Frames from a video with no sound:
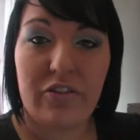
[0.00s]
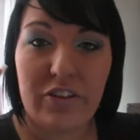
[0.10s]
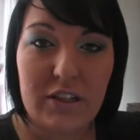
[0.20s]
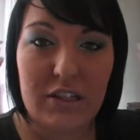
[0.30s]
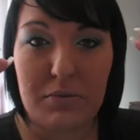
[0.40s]
Your
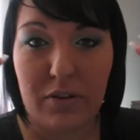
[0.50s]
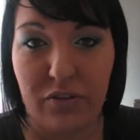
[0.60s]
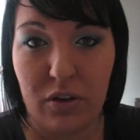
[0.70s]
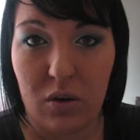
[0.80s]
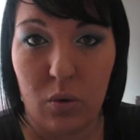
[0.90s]
fingertips are
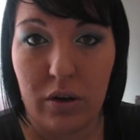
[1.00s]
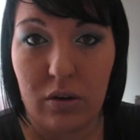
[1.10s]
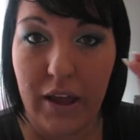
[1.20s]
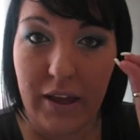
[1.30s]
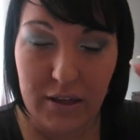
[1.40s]
full of
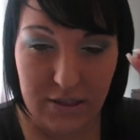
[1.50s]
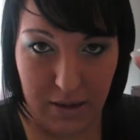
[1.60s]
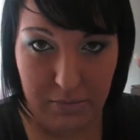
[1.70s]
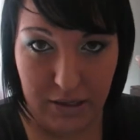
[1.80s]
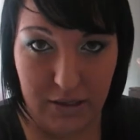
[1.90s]
oil and
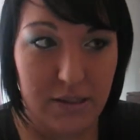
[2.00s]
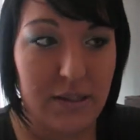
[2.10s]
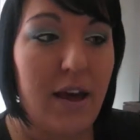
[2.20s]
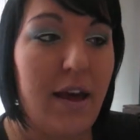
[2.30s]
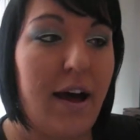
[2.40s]
contaminants.